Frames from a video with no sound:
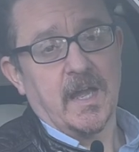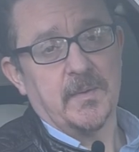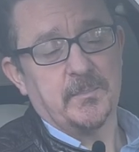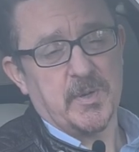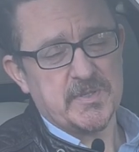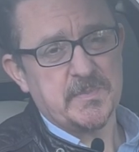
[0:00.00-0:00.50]

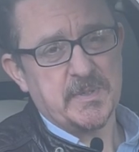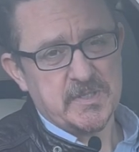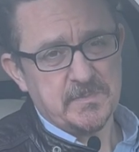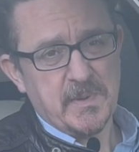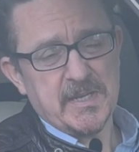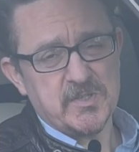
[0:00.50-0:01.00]
and possibly
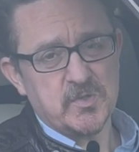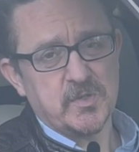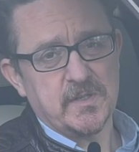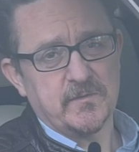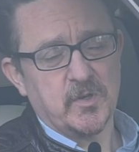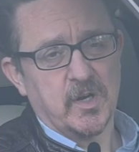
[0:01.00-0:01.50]
just make sure
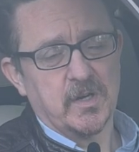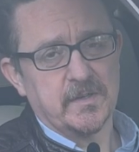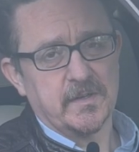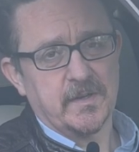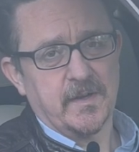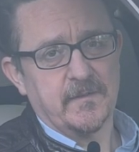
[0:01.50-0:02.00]
you've got
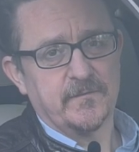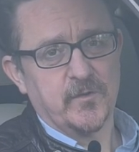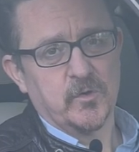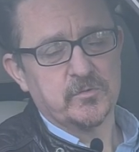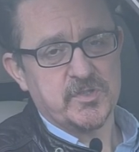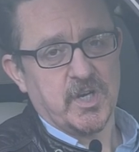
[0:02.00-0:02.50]
a
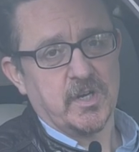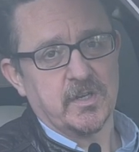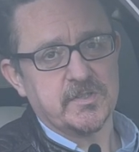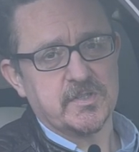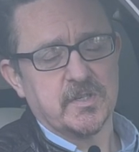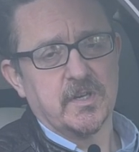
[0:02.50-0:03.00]
full
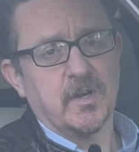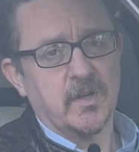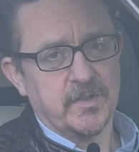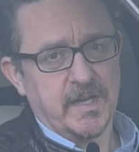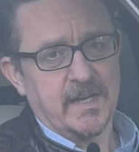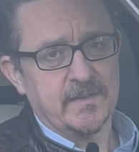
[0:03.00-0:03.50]
charge
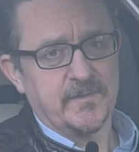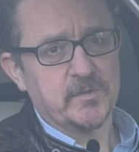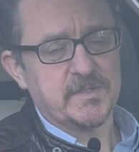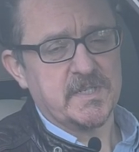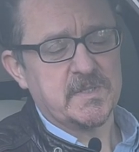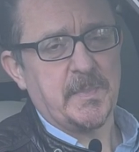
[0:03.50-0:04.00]
on the high
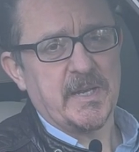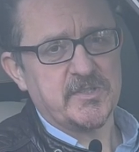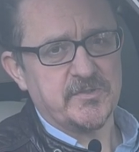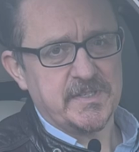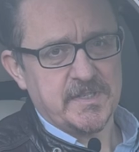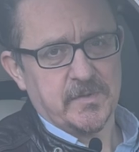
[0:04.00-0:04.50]
voltage
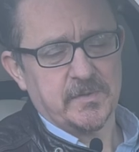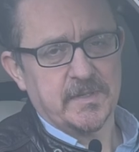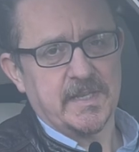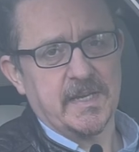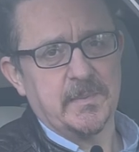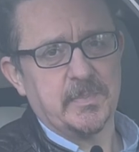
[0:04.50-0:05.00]
battery. So
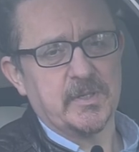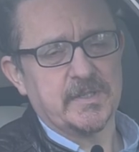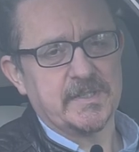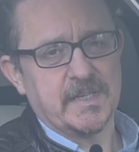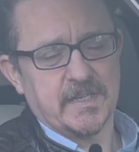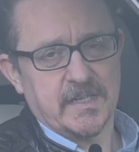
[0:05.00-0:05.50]
get it
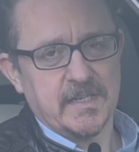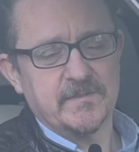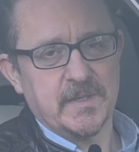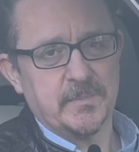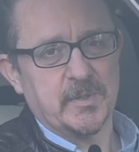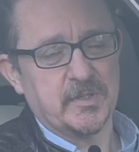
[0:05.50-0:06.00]
plugged in and
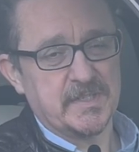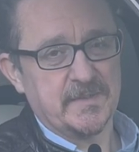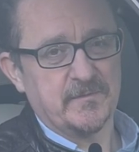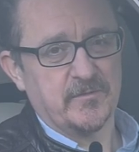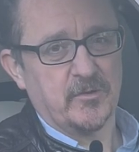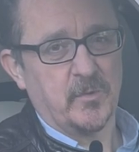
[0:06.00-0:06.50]
leave it plugged
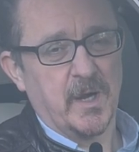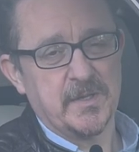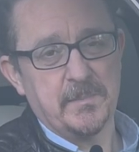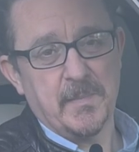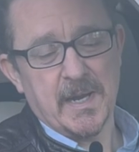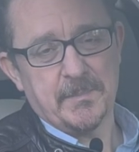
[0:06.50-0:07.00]
in for a while.
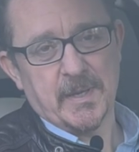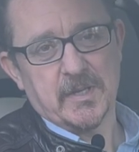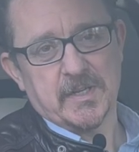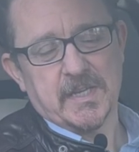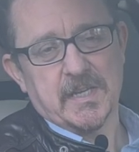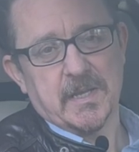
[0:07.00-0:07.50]
You might be
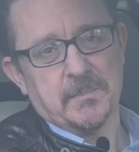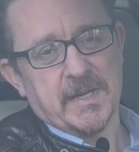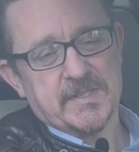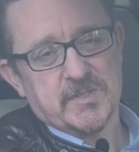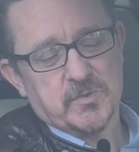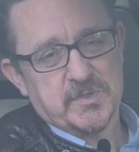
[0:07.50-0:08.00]
lucky and it
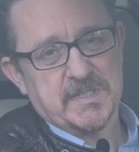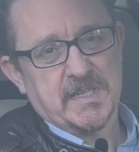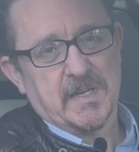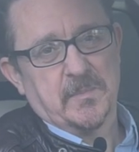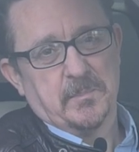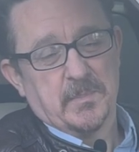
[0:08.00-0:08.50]
might sort it
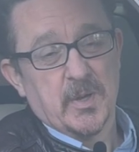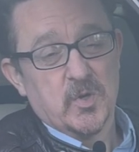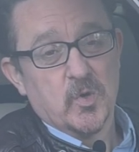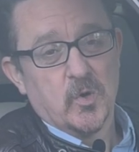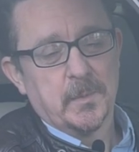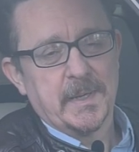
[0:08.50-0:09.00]
out, but
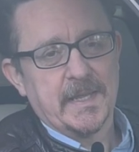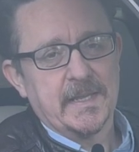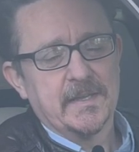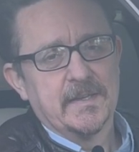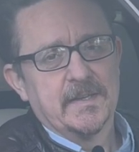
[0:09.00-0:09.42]
normally